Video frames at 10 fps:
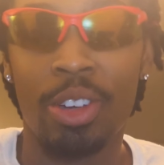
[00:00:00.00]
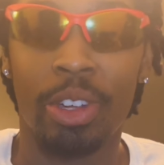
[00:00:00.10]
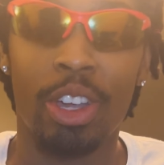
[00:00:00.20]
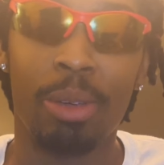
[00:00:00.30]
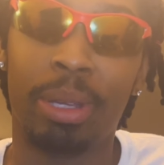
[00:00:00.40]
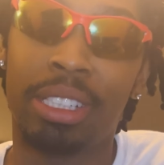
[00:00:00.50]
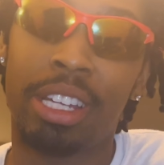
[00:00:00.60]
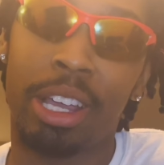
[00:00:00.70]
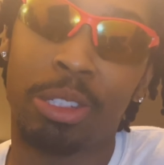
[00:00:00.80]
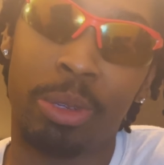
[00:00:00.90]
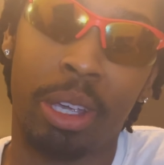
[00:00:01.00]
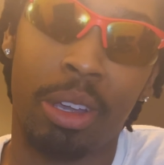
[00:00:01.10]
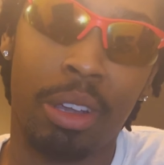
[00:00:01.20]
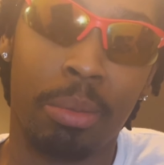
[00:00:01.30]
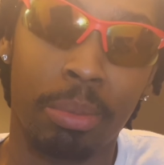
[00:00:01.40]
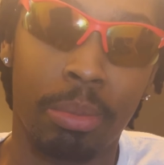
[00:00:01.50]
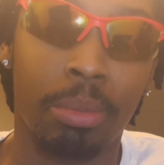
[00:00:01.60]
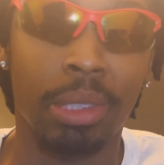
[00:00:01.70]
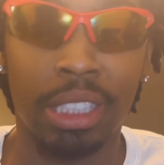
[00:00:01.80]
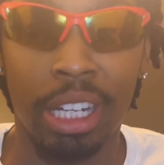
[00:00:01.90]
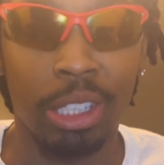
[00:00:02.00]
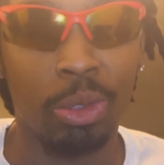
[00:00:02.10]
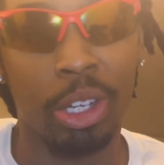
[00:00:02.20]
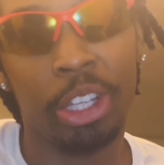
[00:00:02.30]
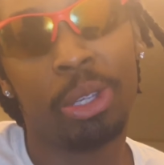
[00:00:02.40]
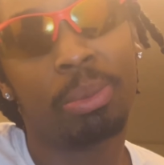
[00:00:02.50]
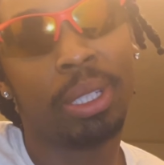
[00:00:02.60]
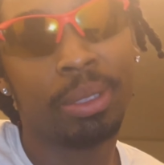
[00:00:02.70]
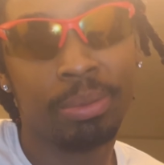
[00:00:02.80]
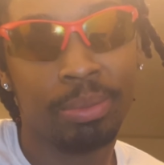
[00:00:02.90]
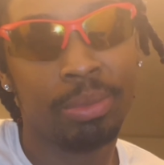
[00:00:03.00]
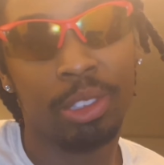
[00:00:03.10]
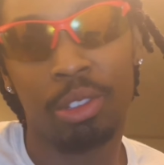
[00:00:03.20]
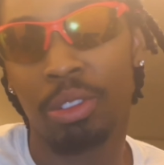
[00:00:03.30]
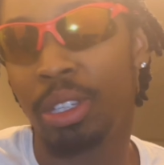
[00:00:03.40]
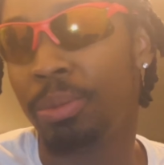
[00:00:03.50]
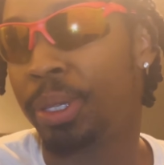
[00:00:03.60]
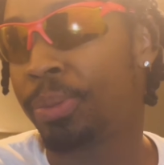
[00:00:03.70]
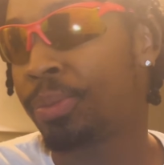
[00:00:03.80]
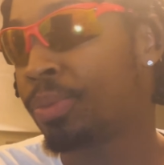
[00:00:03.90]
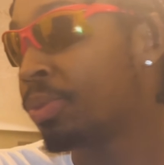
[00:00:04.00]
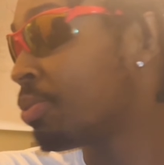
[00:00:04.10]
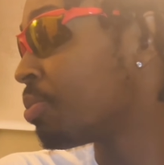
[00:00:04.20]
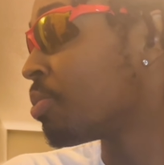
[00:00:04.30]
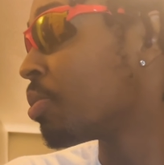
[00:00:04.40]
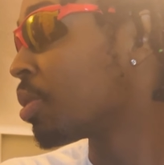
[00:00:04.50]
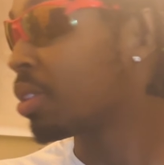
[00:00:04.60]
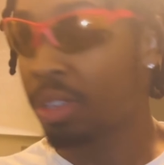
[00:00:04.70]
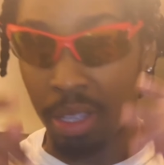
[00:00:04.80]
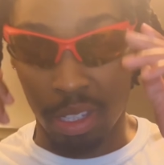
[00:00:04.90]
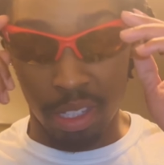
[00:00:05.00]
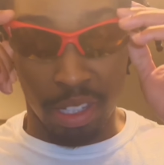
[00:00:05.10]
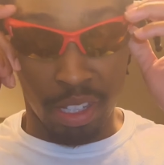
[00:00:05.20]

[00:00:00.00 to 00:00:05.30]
Y'all make mistakes. We mistakes. We're human. You feel me? I'm